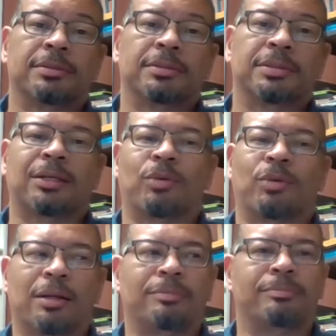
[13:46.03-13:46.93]
It's like,
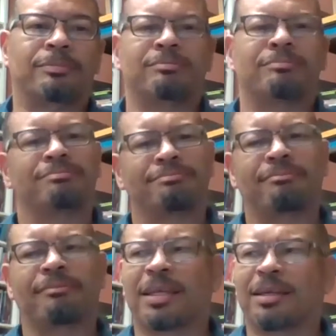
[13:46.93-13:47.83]
well,
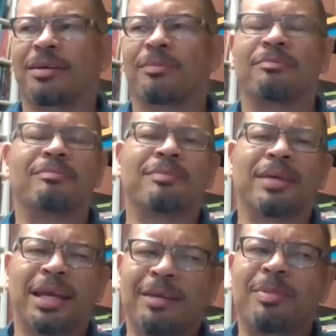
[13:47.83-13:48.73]
you know,
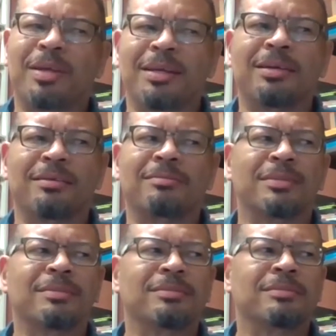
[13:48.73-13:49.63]
maybe
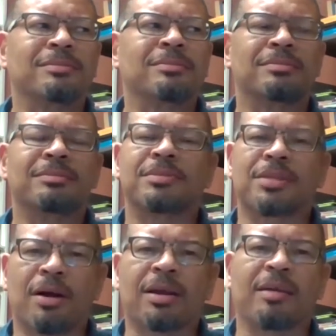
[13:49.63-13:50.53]

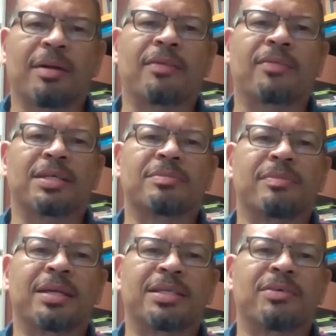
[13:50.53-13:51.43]
talking about this
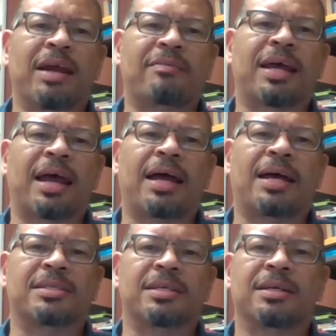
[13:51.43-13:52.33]
makes you have to
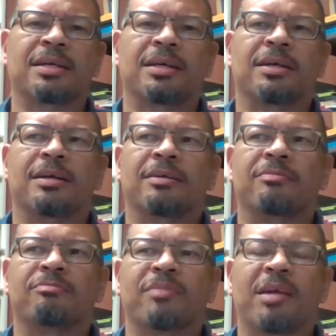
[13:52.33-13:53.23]
ask,
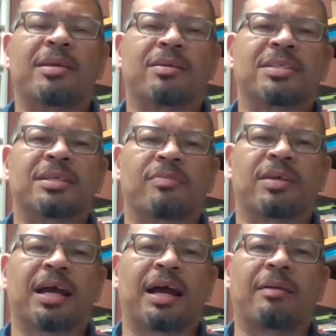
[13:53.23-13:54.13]
maybe there's
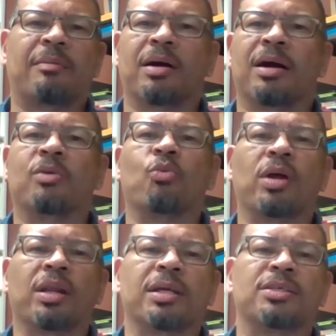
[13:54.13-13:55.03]
something I'm
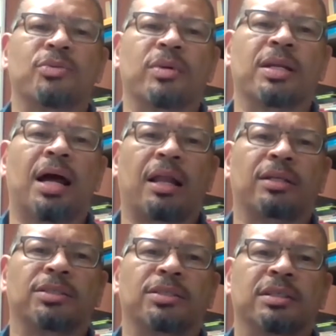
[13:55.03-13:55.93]
unwilling to
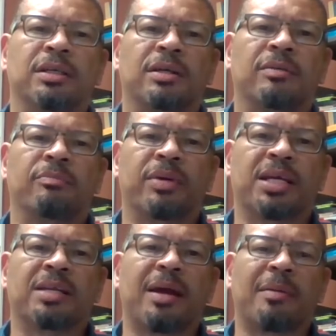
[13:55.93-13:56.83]
acknowledge,
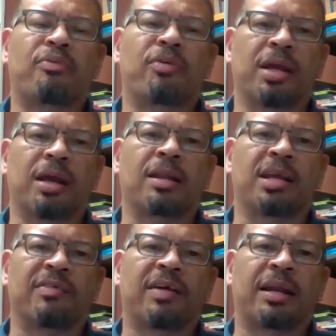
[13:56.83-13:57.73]
because it might be pretty ugly
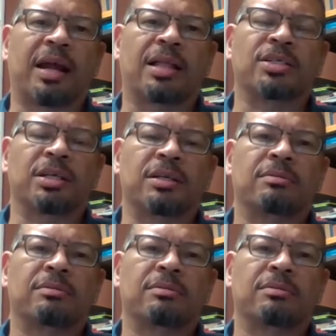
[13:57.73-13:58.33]
if I acknowledge it.